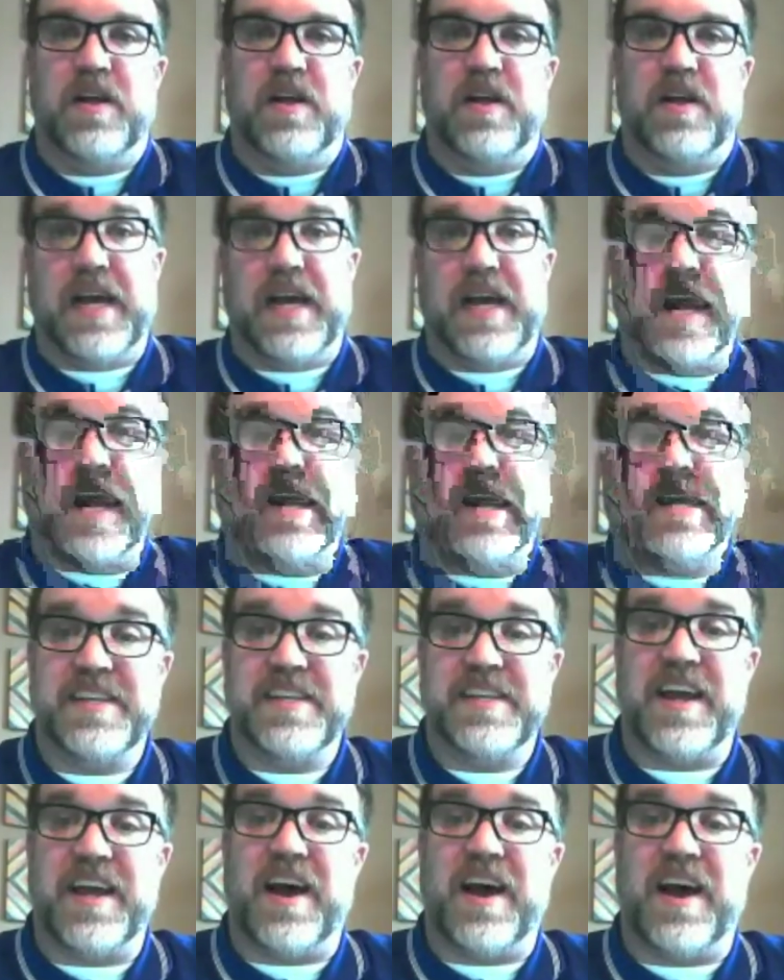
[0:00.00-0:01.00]
the
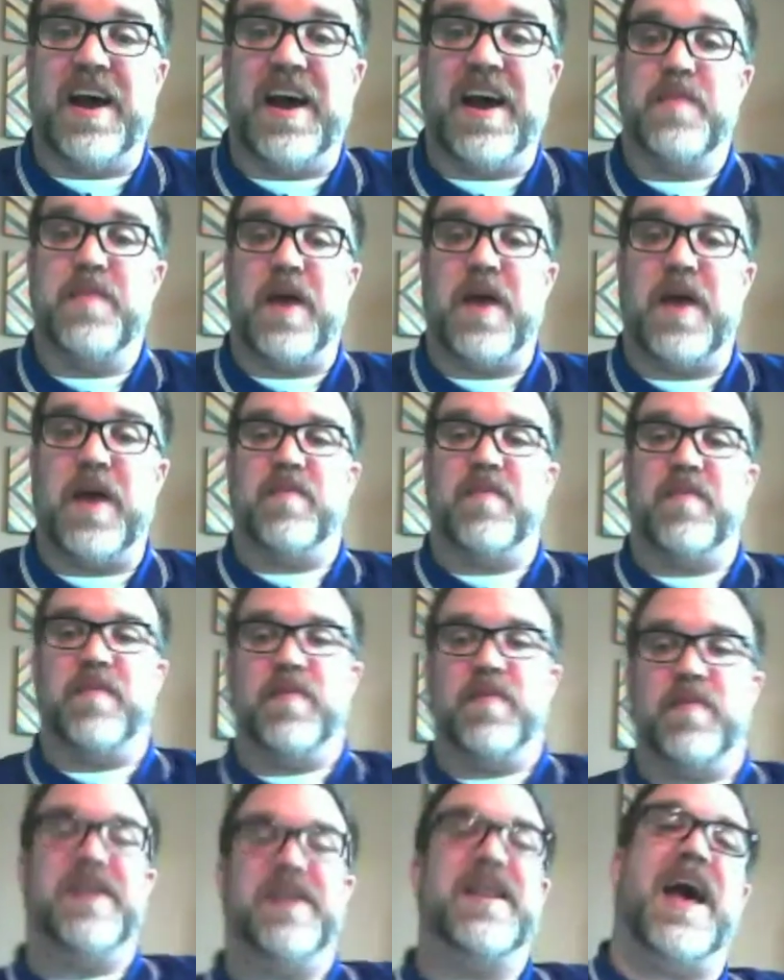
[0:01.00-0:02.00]
time, I remember
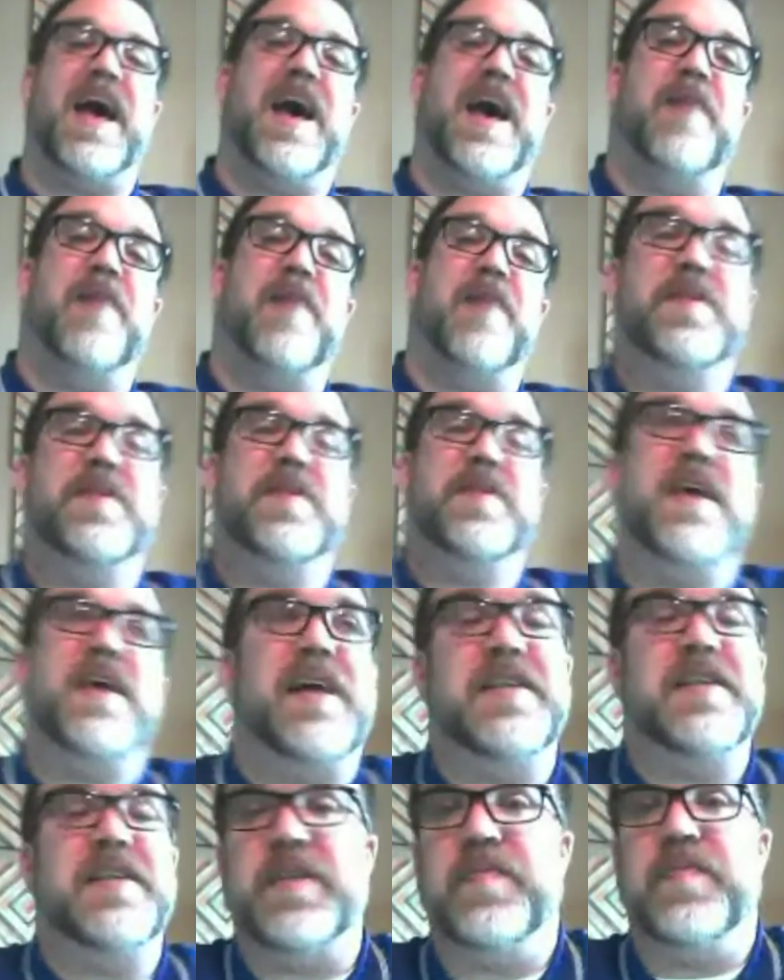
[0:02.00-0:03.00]
when it happened, they
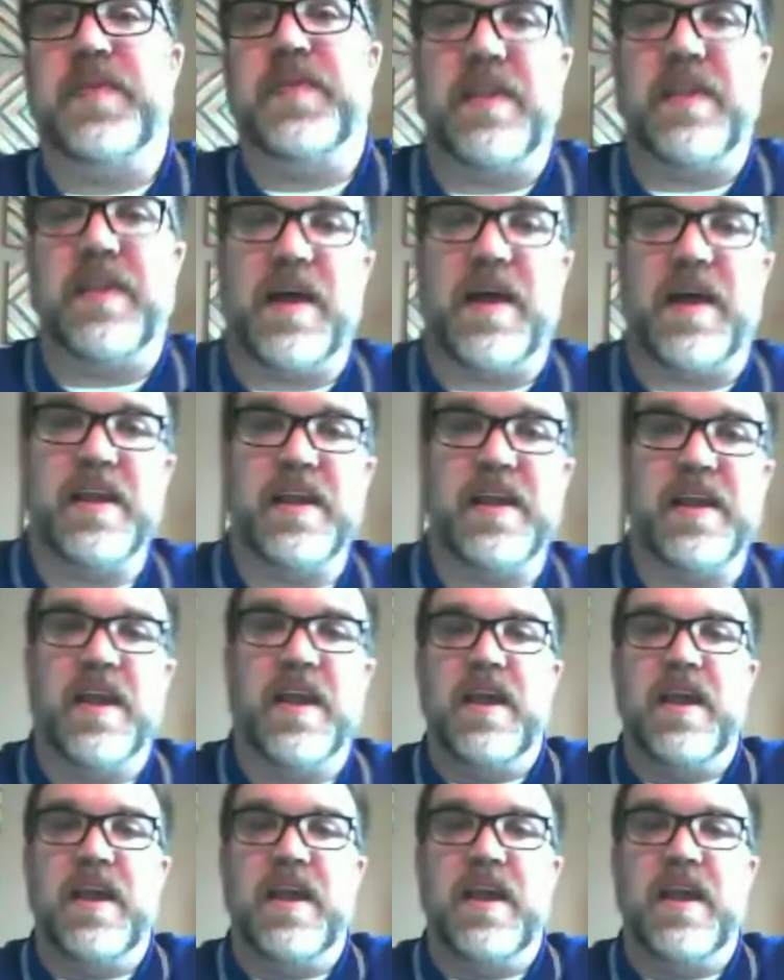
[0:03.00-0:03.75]
had something like,